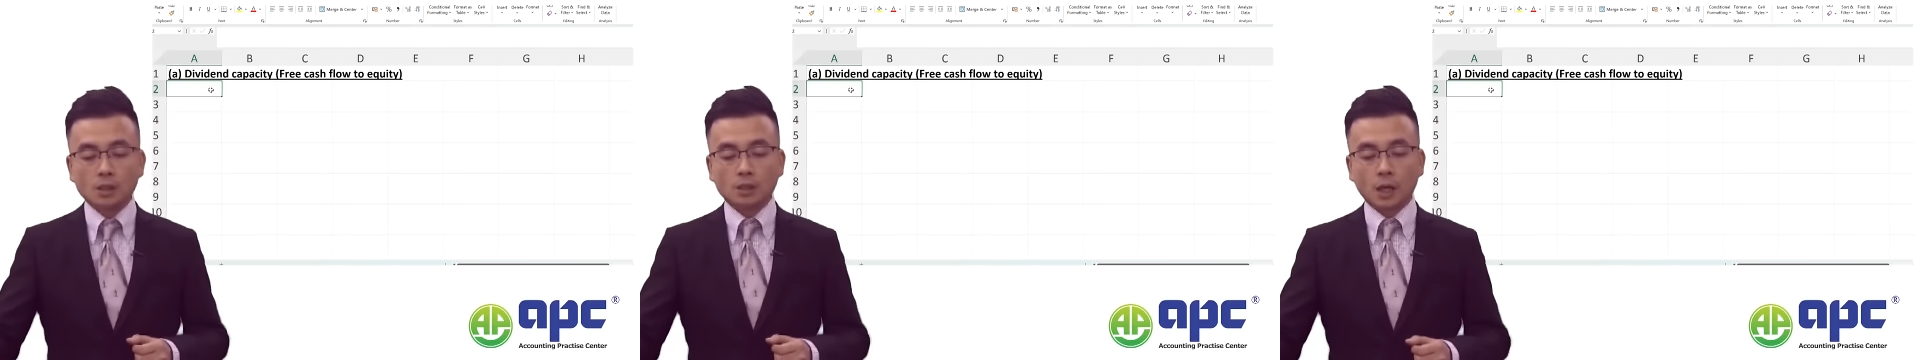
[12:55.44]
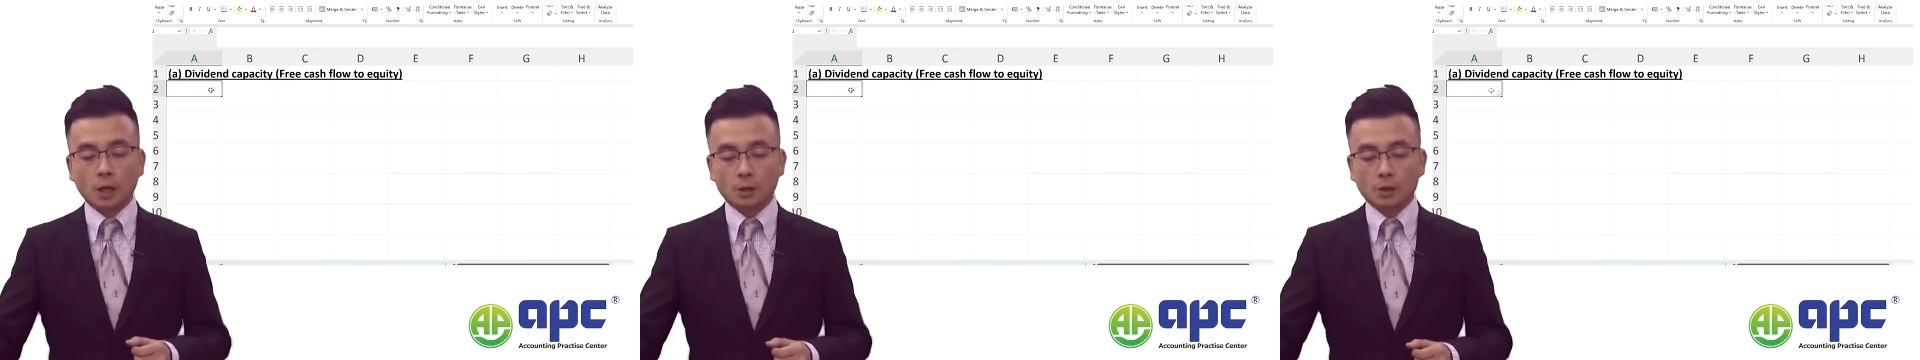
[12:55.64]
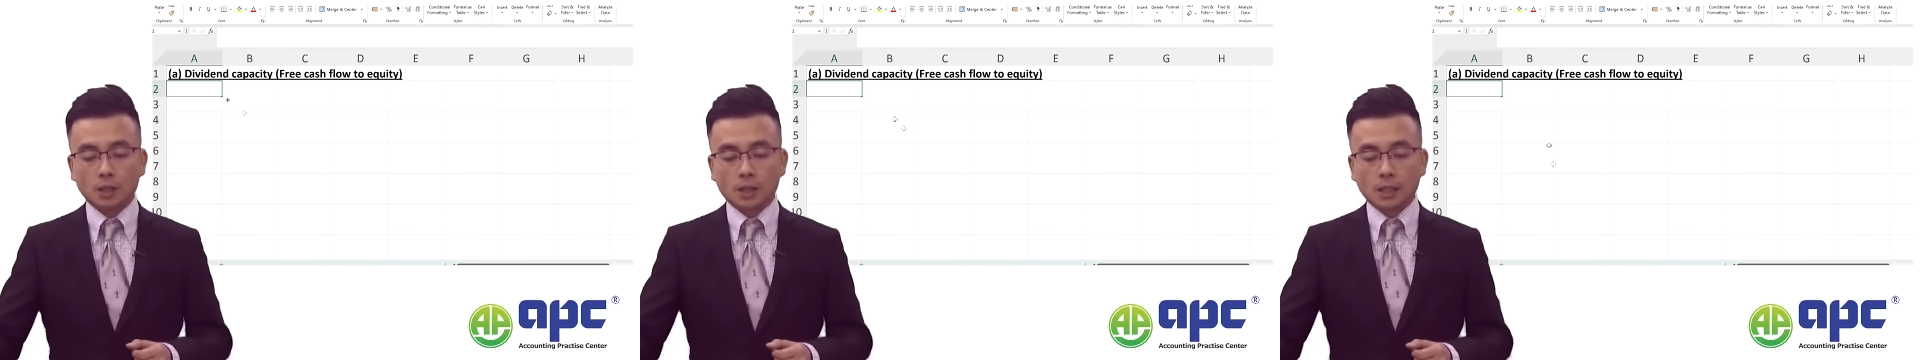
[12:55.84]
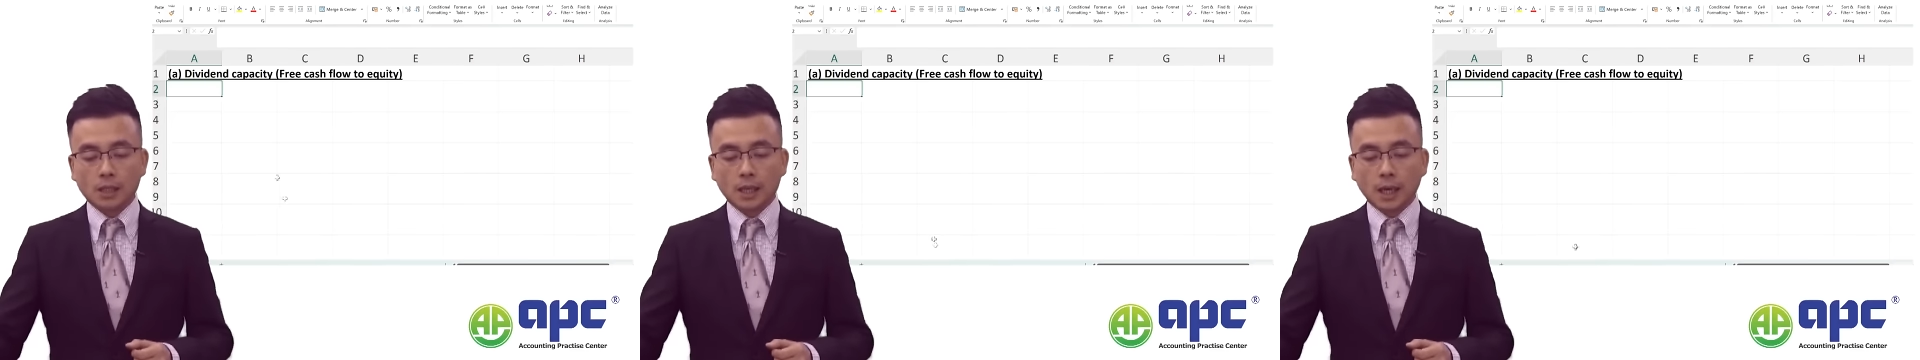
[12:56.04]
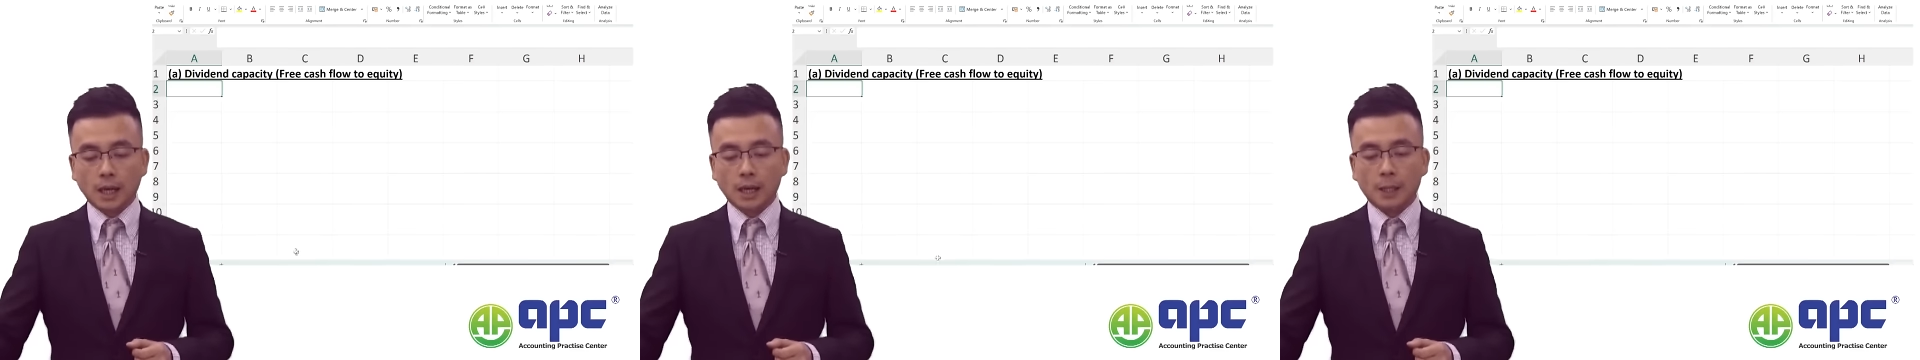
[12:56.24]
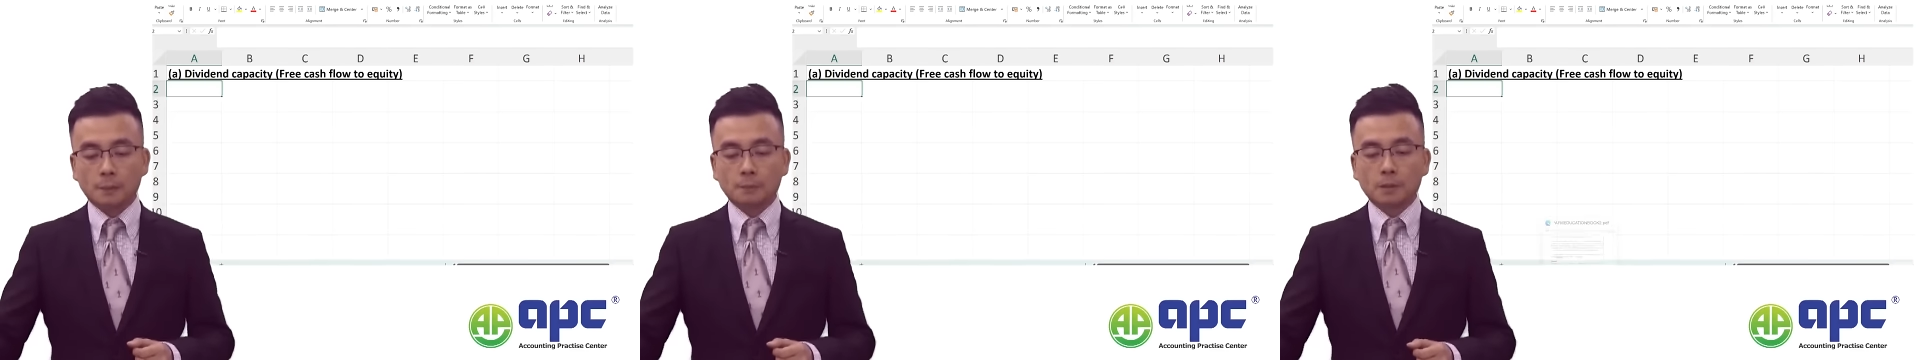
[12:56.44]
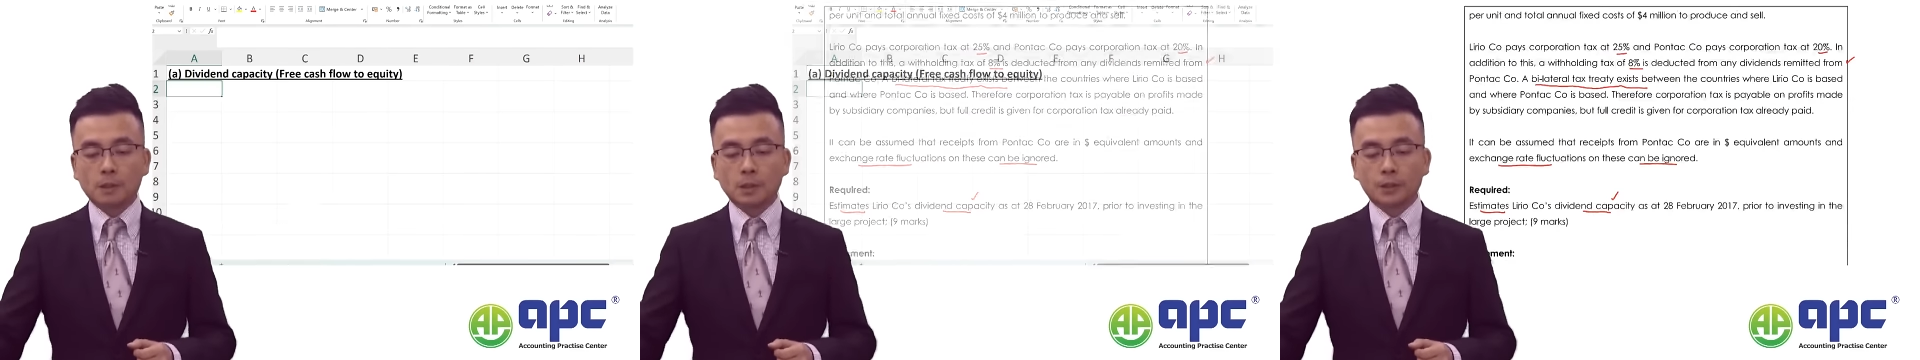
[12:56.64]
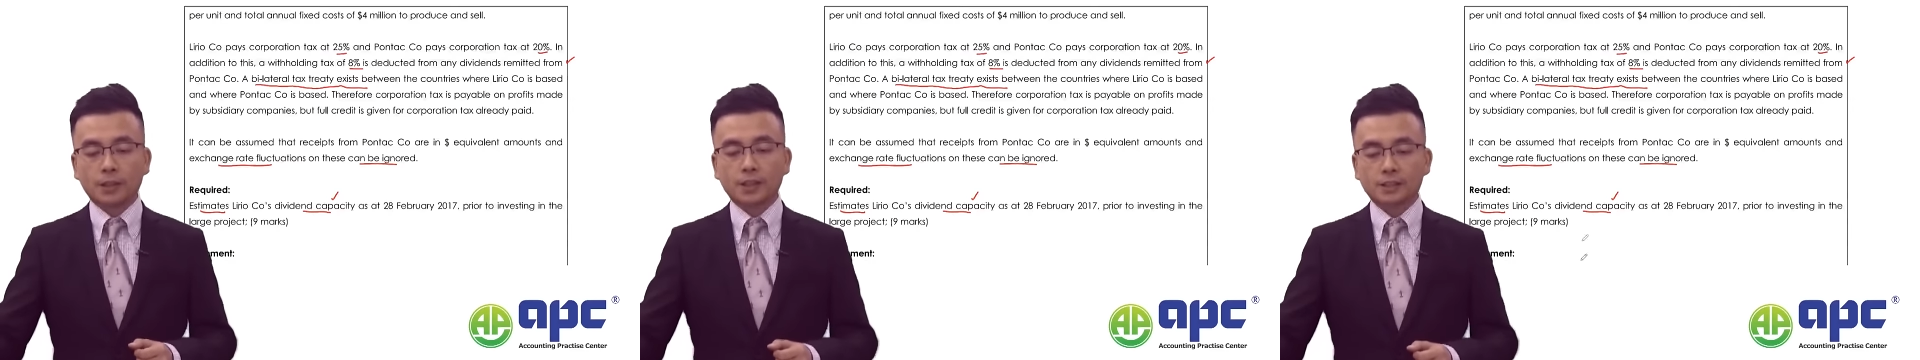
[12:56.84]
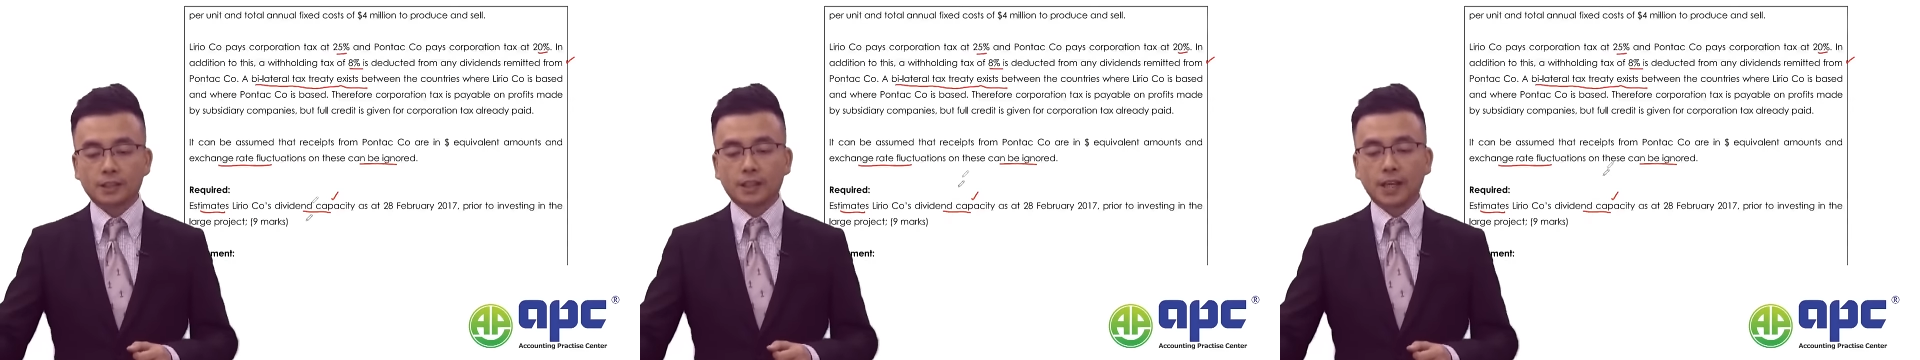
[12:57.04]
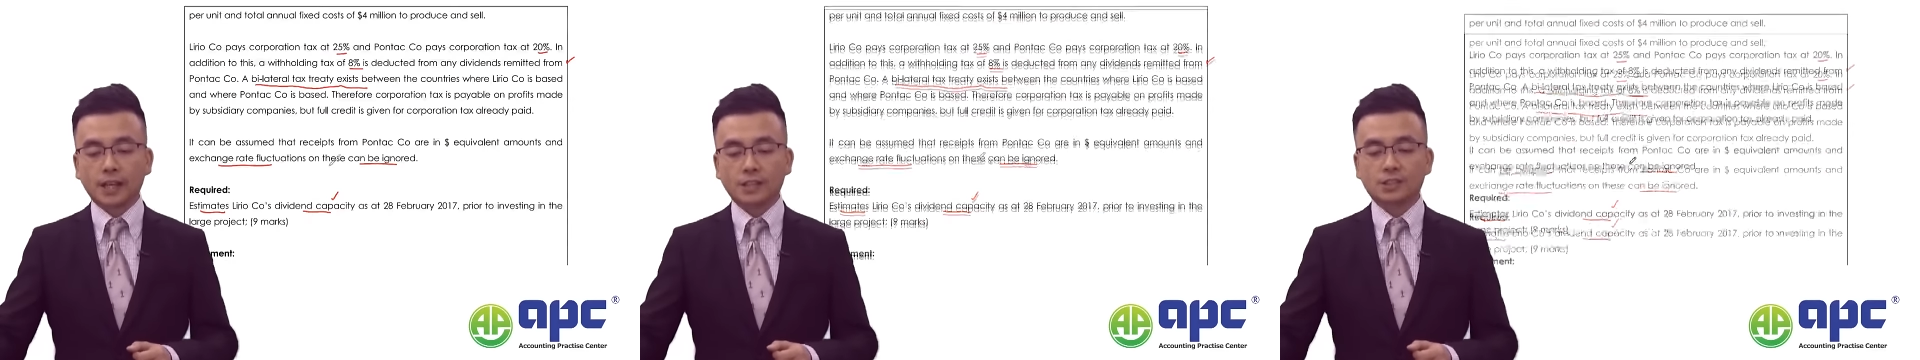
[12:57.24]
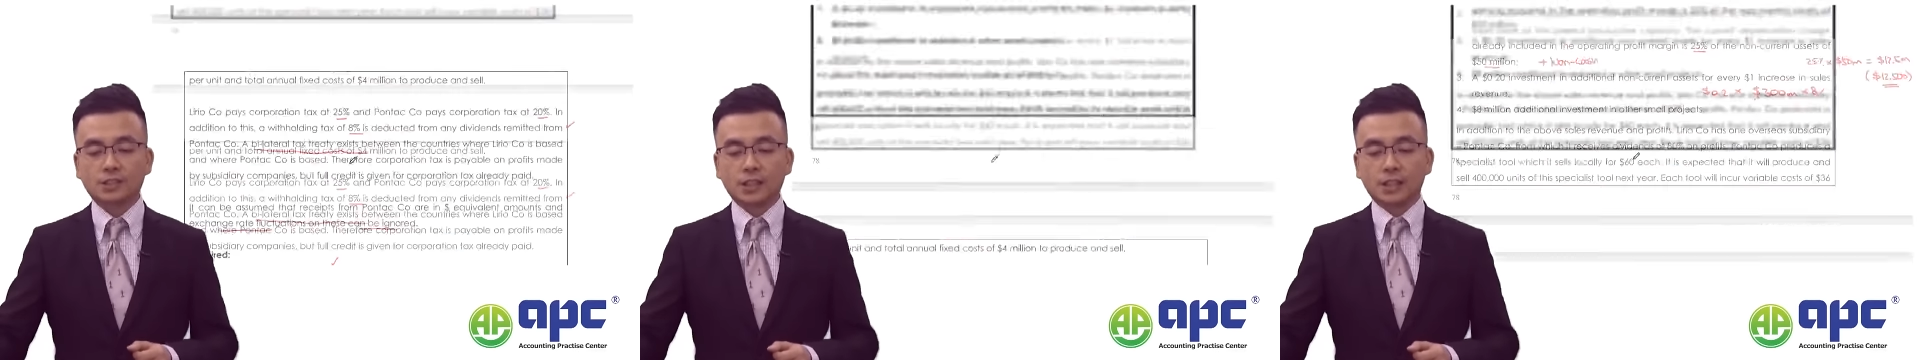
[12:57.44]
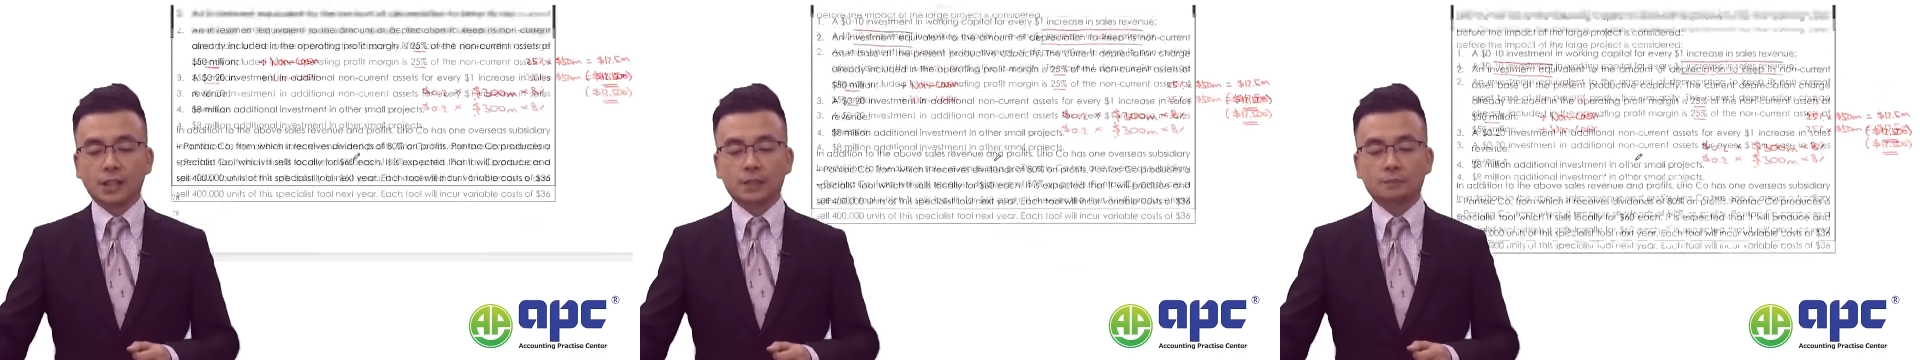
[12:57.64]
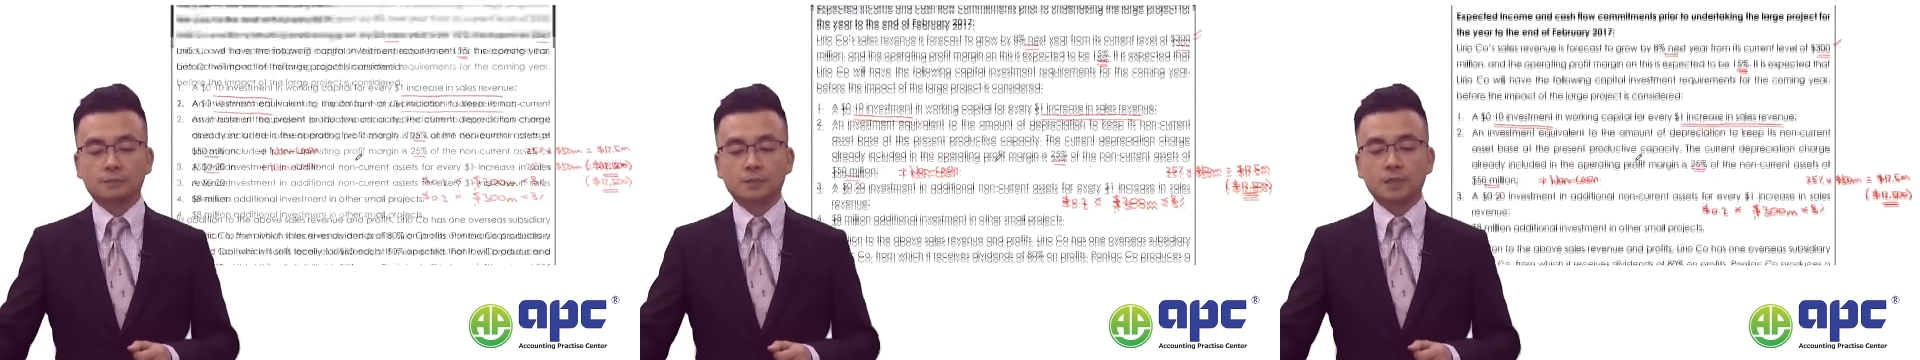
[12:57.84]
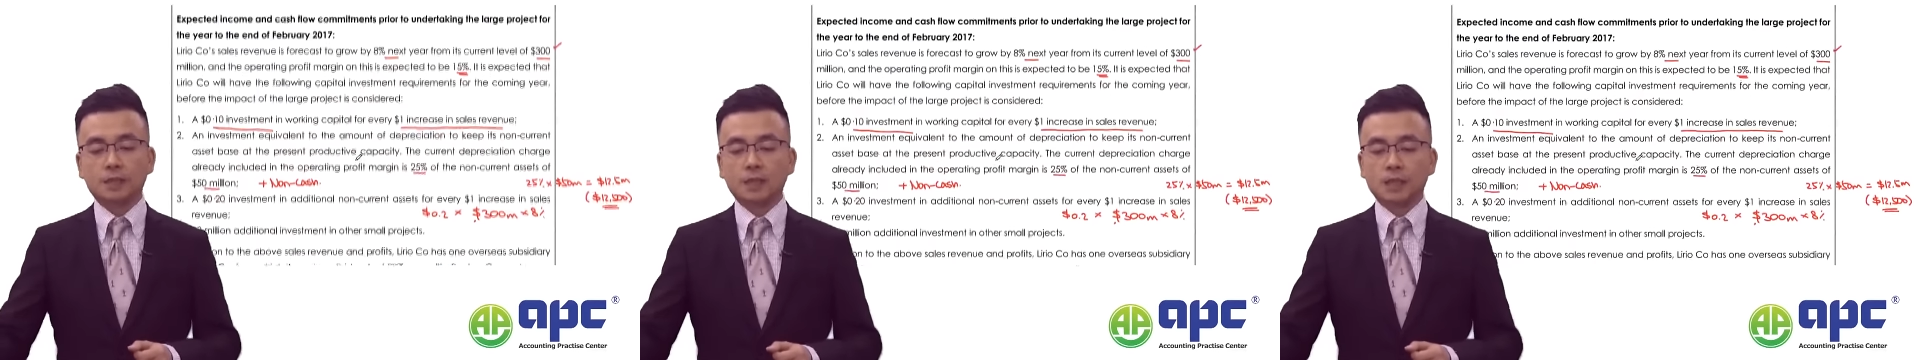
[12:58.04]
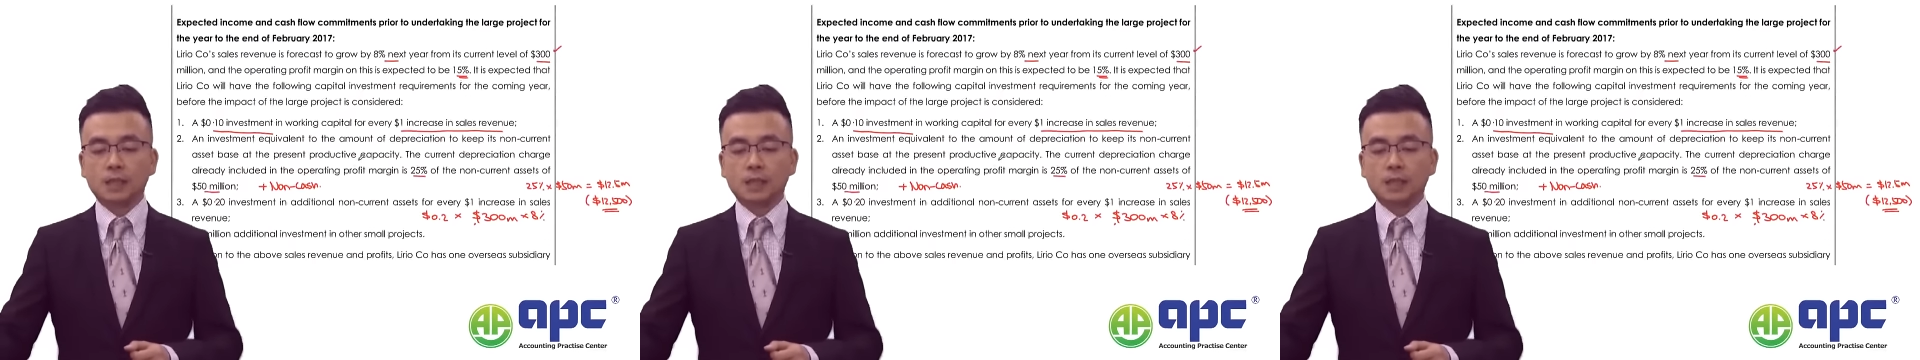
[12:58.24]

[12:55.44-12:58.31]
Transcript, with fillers: Now, looking at the case again,